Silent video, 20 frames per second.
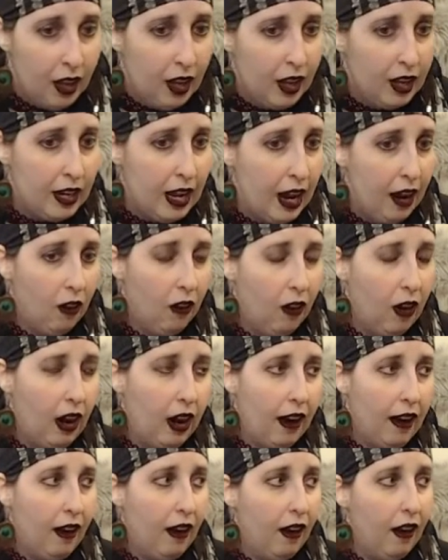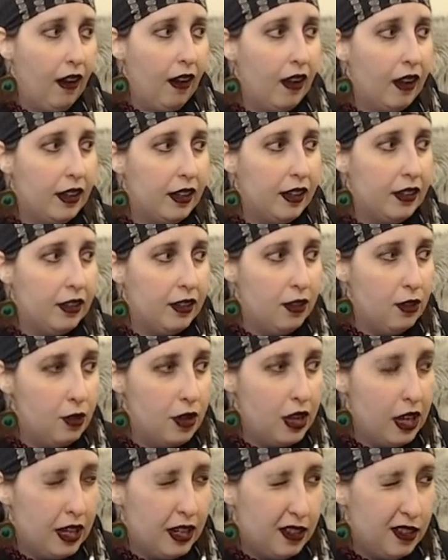Now, you
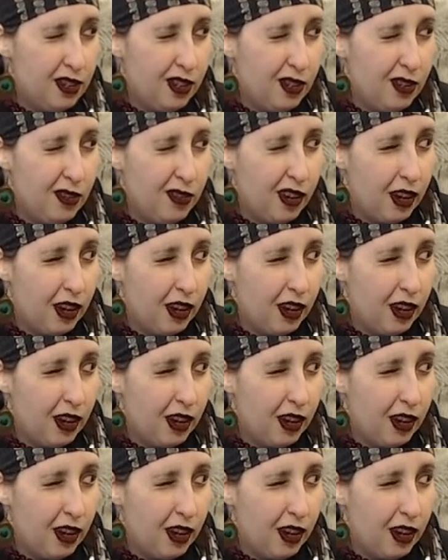can do